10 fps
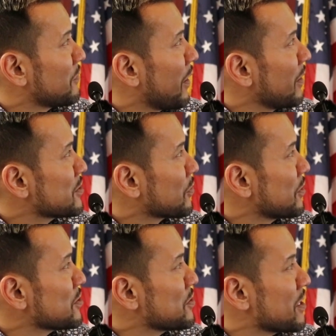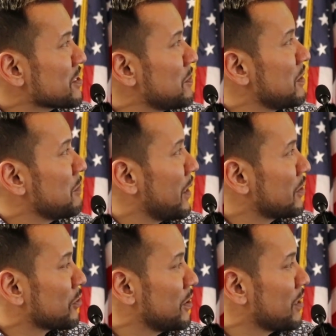violence orders, so that's going to be a
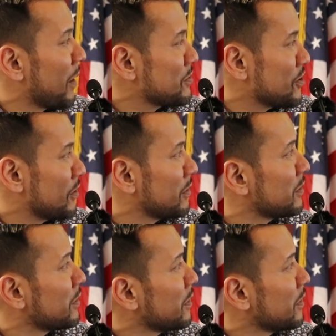mandatory adoption.